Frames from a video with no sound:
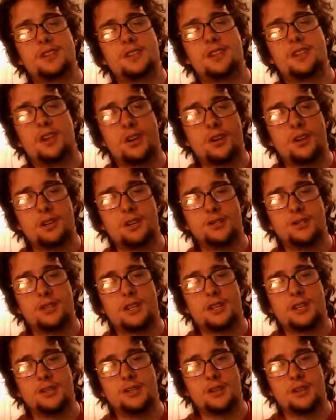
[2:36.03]

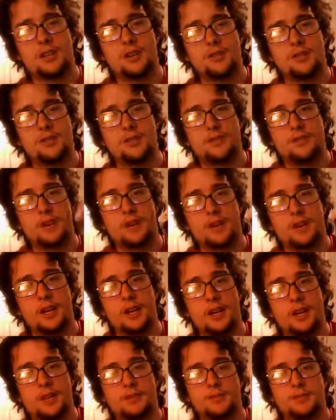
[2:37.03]
Dungeonland itself is very
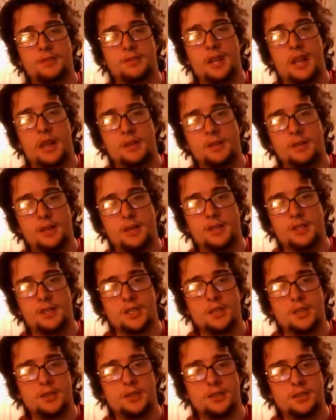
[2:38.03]
uh, campy and
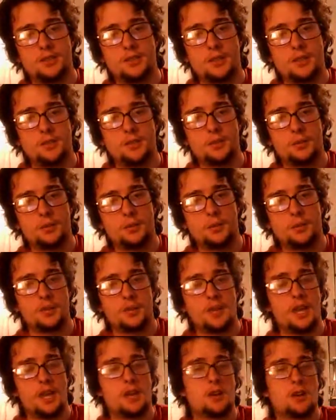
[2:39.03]
cheerful, but
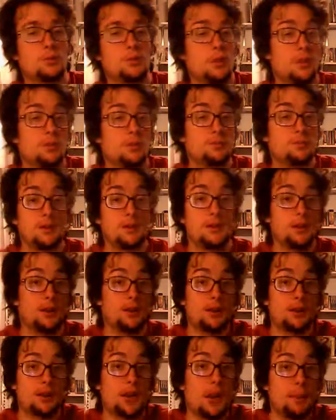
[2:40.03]
they could wind up in
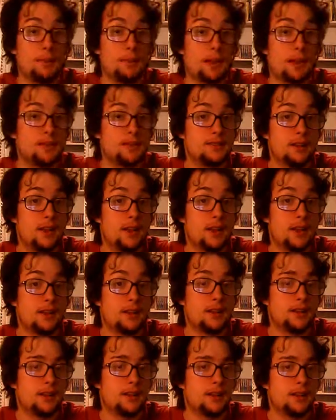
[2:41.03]
another campaign setting.
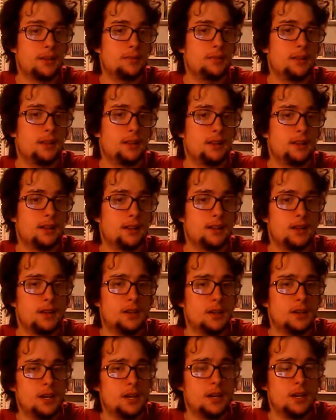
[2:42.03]
Like they could be in,
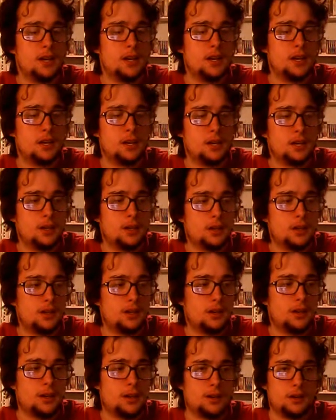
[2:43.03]

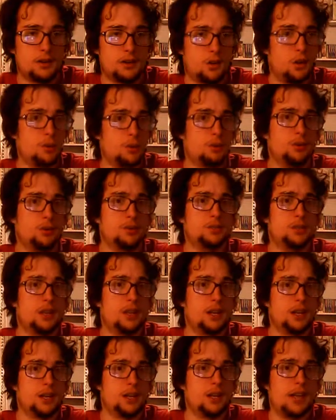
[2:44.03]
you know, your homebrew
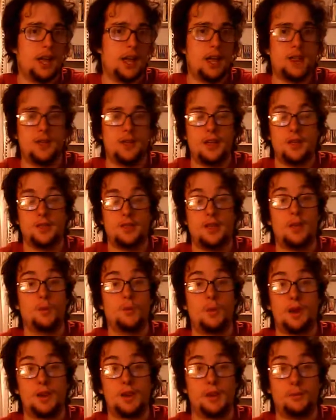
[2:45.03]
setting, and then they
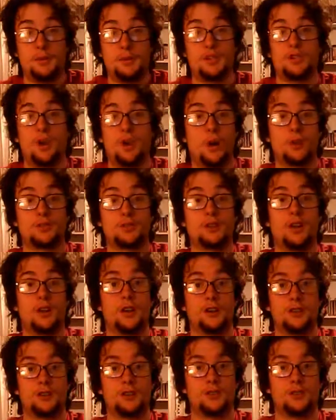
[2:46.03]
wind up in Dark Sun.